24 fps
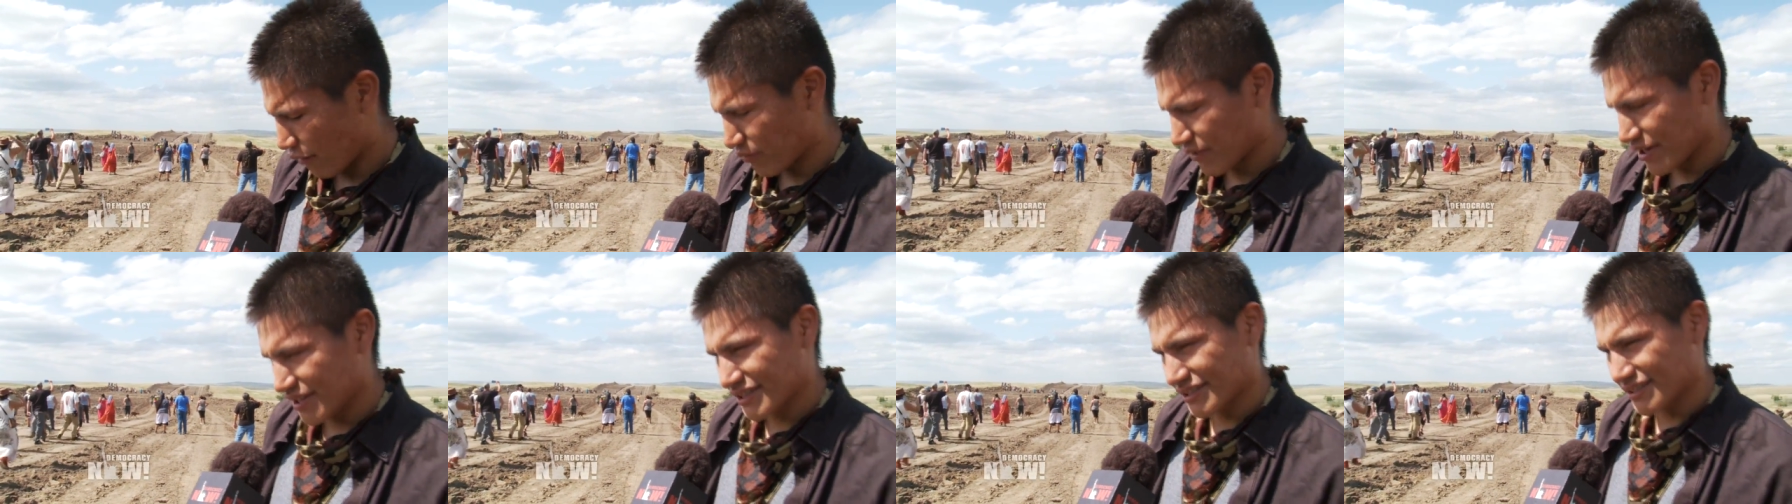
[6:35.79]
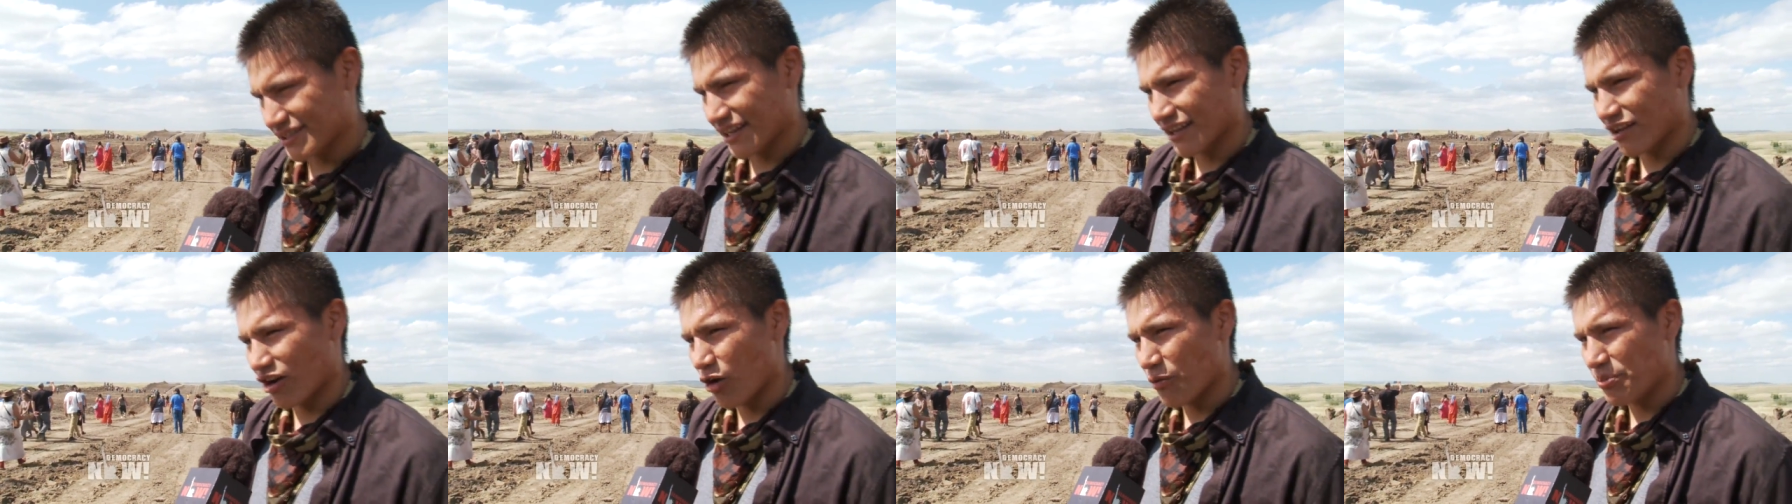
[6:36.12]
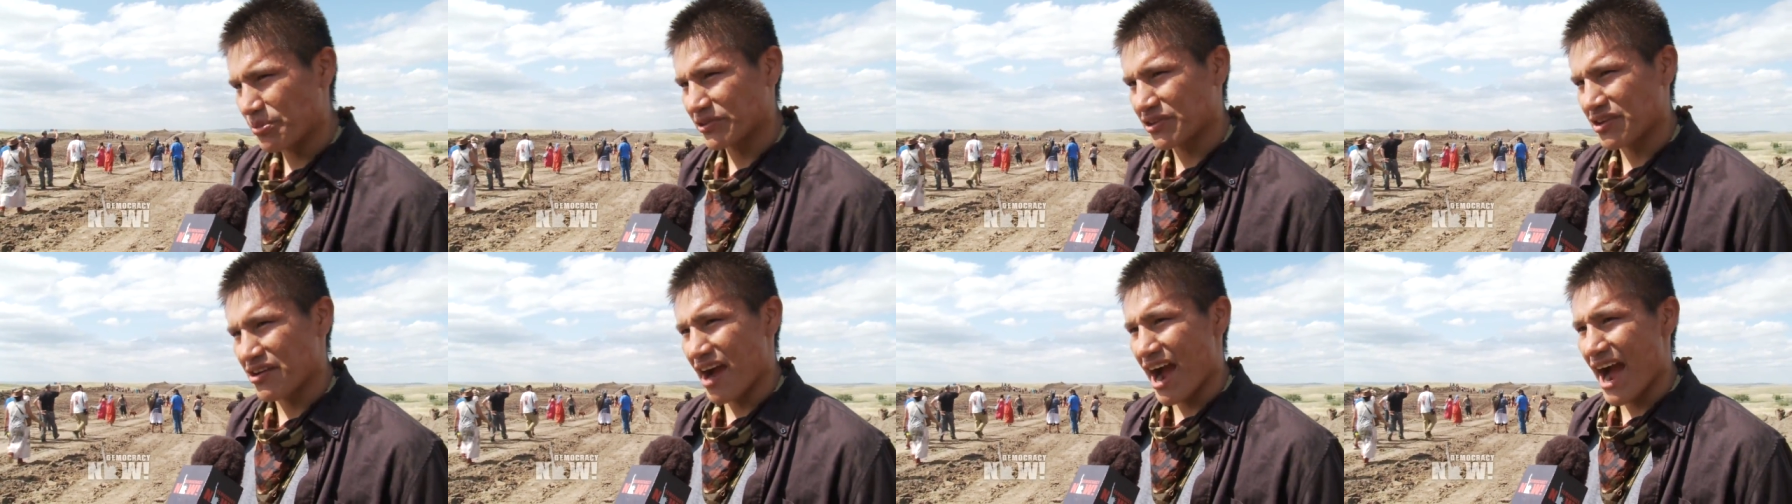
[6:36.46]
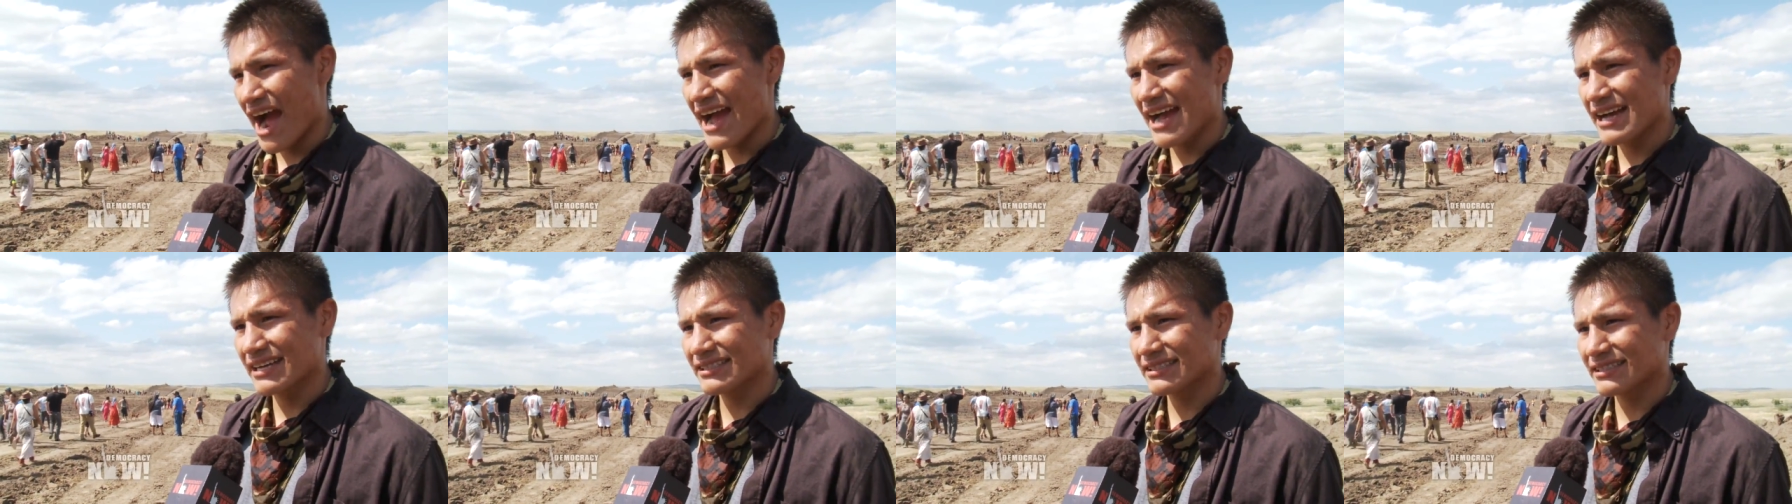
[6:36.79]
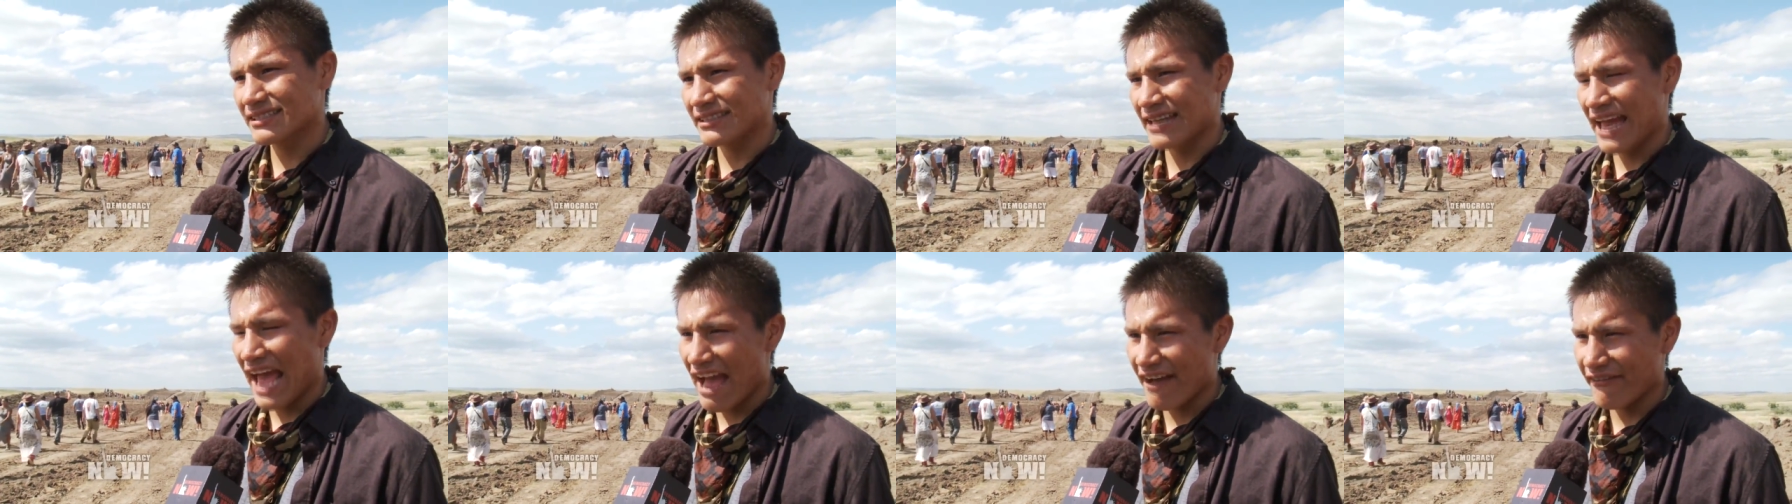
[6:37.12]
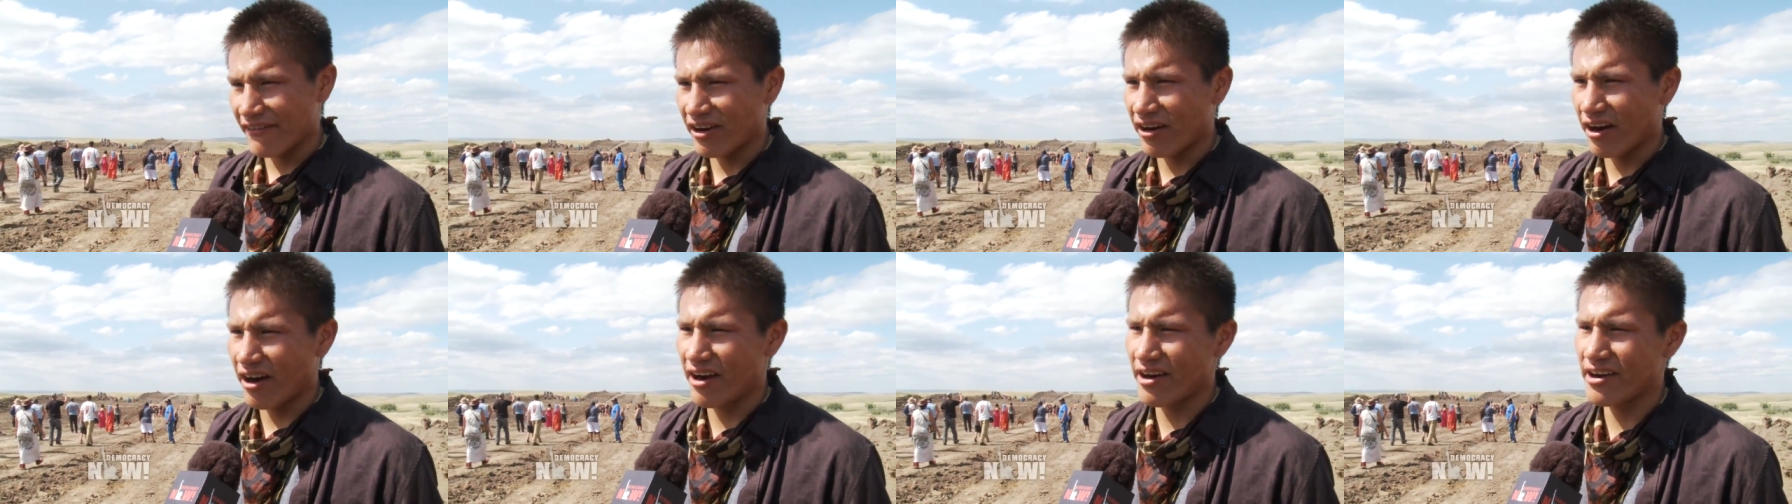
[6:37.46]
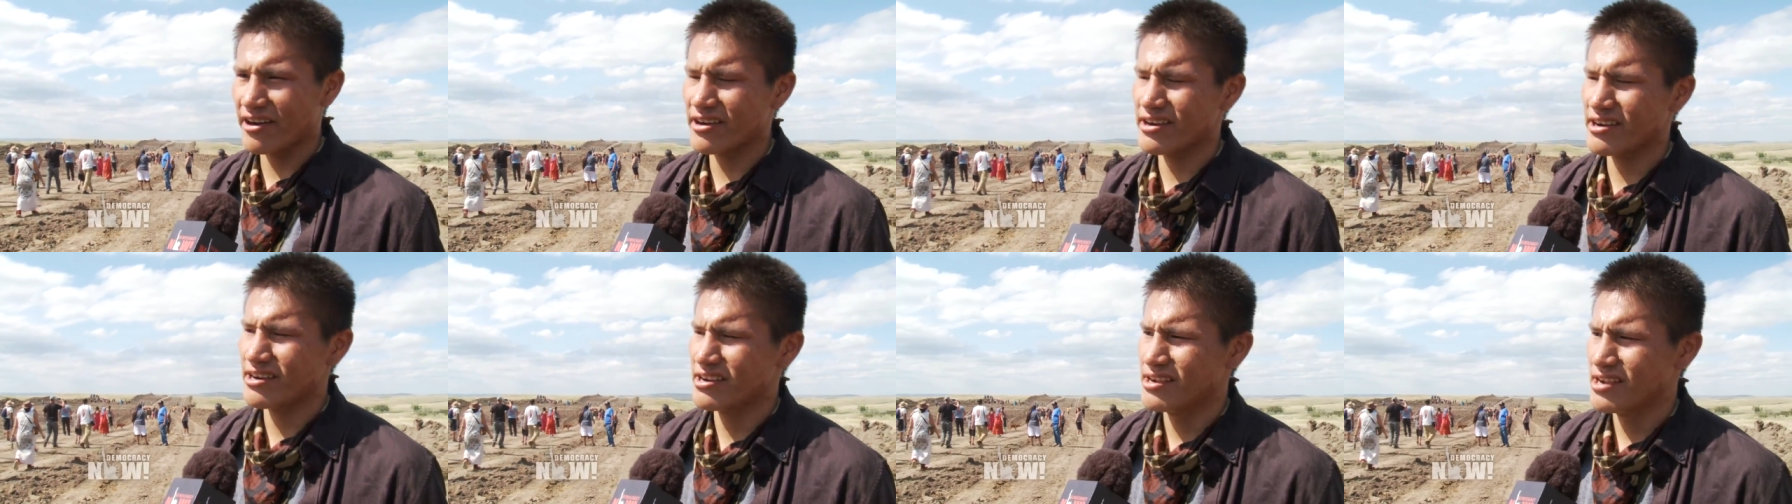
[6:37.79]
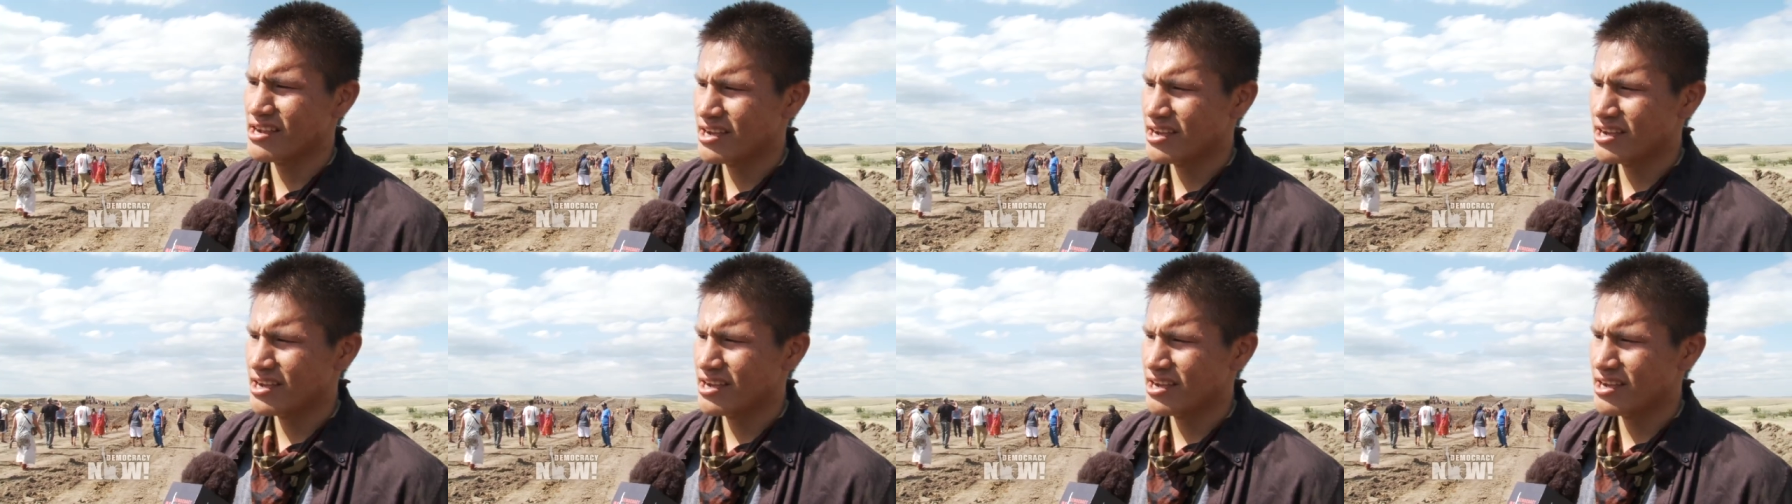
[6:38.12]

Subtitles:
wish they'd open their eyes and have a heart